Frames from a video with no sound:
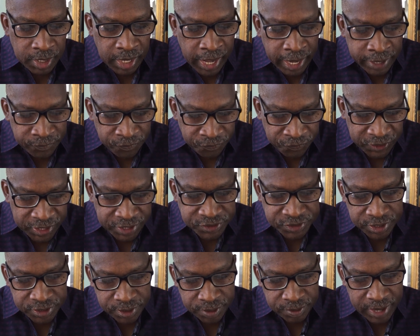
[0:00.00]
and
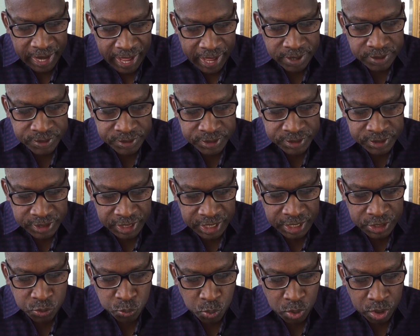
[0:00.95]
feast in their houses,
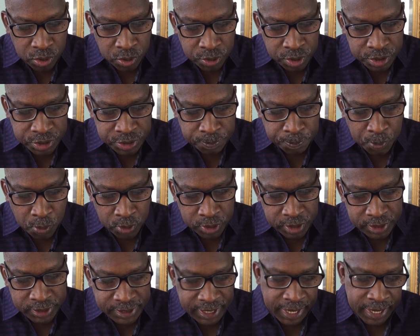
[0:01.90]
each one on his
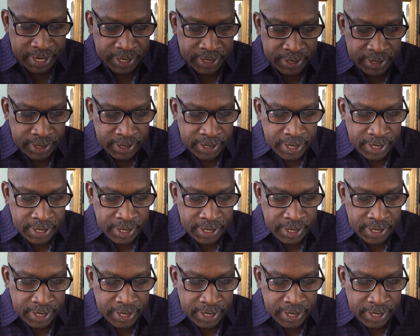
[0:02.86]
appointed day,